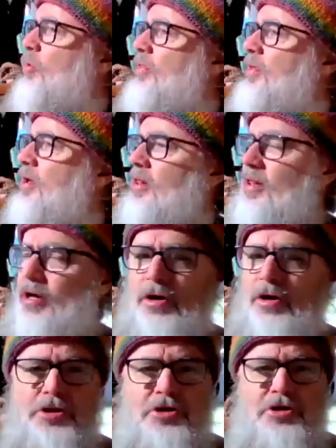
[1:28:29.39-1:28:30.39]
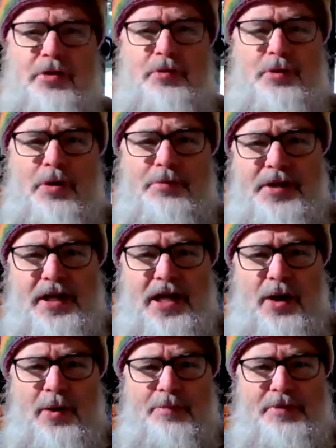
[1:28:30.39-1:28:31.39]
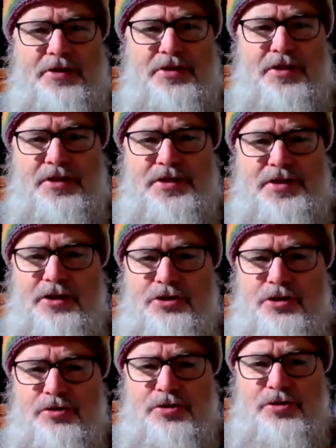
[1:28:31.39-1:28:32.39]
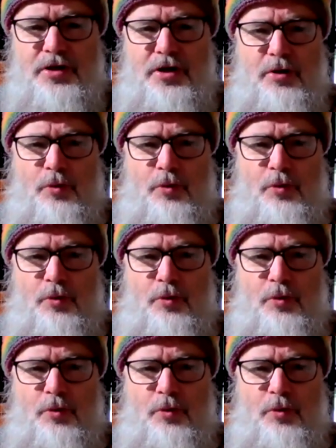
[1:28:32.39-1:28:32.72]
why the hell the Holy Spirit would want me to go up into the sand dunes.